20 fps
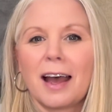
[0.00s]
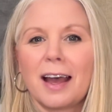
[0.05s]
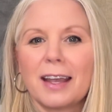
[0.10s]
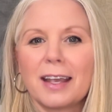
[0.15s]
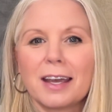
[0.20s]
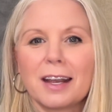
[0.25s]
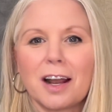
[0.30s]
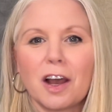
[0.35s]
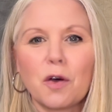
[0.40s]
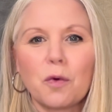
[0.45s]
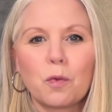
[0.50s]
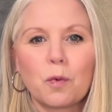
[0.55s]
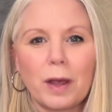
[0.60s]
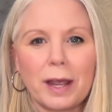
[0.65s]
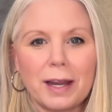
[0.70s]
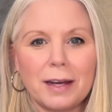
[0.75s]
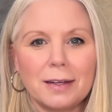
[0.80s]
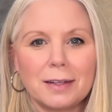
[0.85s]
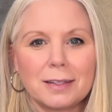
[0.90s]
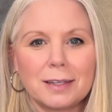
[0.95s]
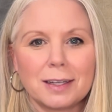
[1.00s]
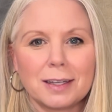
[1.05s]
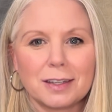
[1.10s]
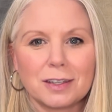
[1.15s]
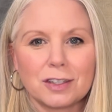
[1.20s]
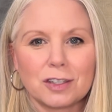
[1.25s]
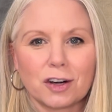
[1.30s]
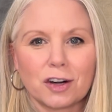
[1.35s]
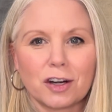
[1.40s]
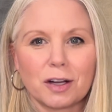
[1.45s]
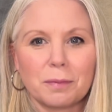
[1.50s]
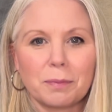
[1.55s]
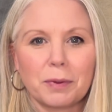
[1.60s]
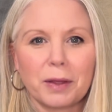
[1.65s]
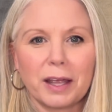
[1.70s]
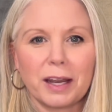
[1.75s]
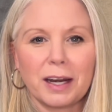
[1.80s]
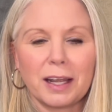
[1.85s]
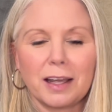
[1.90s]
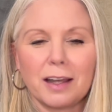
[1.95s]
I cannot wait to get started
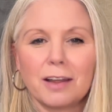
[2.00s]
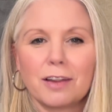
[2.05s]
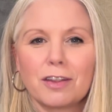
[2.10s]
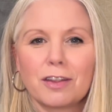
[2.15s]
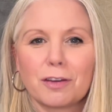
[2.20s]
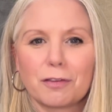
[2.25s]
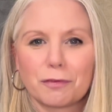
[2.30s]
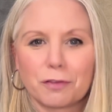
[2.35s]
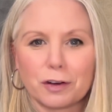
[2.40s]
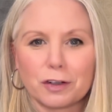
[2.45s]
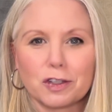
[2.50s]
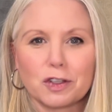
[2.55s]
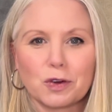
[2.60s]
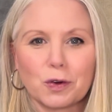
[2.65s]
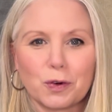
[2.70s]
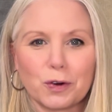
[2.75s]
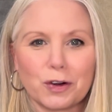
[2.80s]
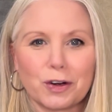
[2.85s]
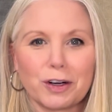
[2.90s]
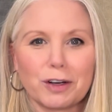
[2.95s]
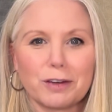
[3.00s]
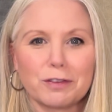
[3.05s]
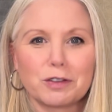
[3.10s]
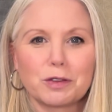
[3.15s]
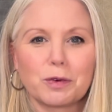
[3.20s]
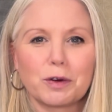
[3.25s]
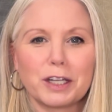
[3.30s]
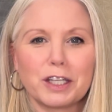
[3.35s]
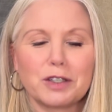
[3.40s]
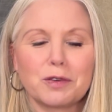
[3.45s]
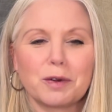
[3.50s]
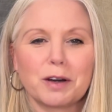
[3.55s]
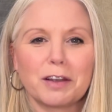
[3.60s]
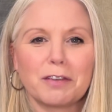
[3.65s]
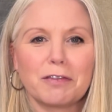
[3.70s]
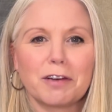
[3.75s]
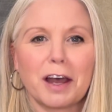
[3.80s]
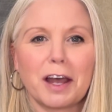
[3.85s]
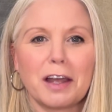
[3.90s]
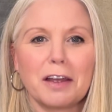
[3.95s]
planning the first quarter of
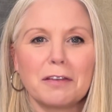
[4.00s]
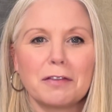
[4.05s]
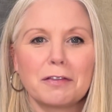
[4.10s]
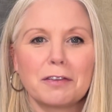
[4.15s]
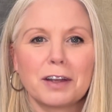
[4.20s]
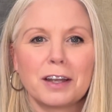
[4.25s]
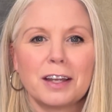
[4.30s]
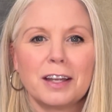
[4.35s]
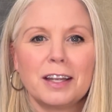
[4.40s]
2025.